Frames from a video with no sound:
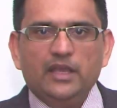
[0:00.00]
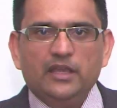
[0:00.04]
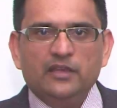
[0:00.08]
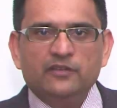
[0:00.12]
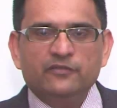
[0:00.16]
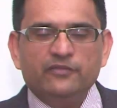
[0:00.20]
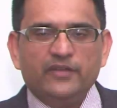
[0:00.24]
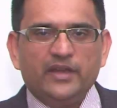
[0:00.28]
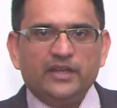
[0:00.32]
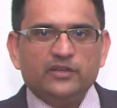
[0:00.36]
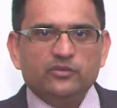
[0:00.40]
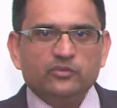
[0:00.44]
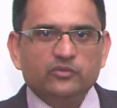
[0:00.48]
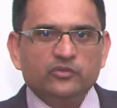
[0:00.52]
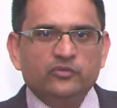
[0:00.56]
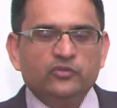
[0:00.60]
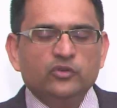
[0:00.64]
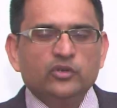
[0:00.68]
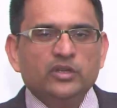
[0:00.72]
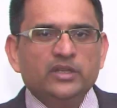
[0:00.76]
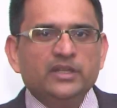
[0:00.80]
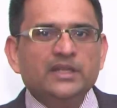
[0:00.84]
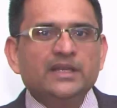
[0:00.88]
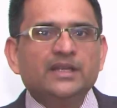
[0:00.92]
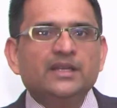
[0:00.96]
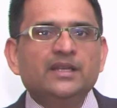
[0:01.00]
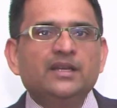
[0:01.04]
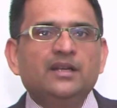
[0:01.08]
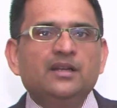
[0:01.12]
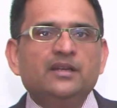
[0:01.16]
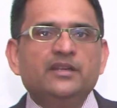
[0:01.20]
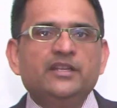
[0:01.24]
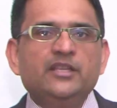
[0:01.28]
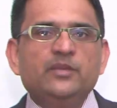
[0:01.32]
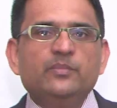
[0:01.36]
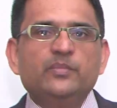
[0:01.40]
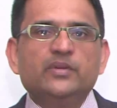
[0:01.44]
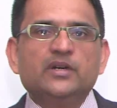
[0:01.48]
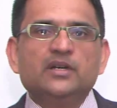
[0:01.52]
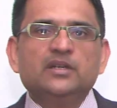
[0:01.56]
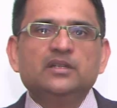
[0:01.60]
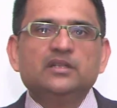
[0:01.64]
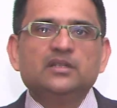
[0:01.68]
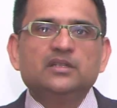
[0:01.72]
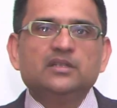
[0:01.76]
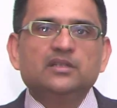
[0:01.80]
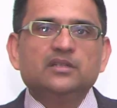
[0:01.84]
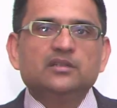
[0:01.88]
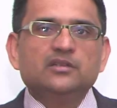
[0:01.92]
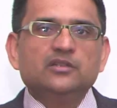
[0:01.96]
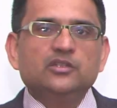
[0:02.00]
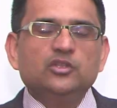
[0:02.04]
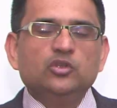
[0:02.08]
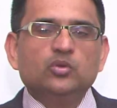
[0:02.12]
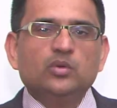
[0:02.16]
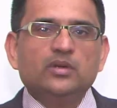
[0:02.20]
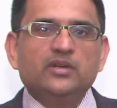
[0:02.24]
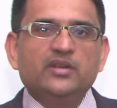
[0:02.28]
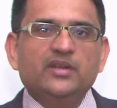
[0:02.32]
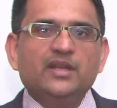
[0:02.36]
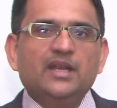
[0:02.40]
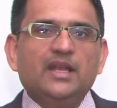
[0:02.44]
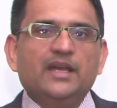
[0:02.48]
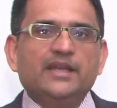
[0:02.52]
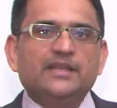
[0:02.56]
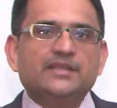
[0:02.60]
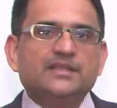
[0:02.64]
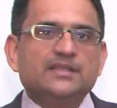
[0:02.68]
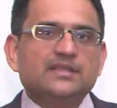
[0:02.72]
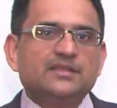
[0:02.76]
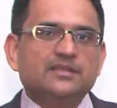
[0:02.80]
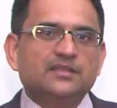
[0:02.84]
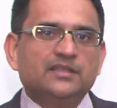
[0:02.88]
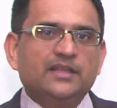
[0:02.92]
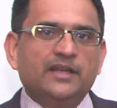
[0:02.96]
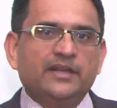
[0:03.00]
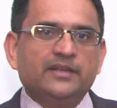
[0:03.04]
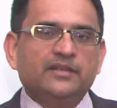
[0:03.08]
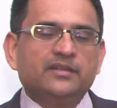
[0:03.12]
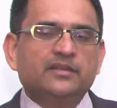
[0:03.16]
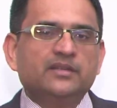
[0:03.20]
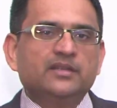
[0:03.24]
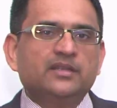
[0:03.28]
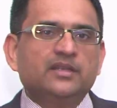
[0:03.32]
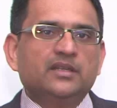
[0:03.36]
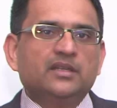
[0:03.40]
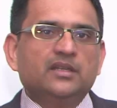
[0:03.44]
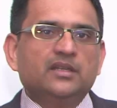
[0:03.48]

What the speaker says: In fact, if you dig a little deeper, you will realize that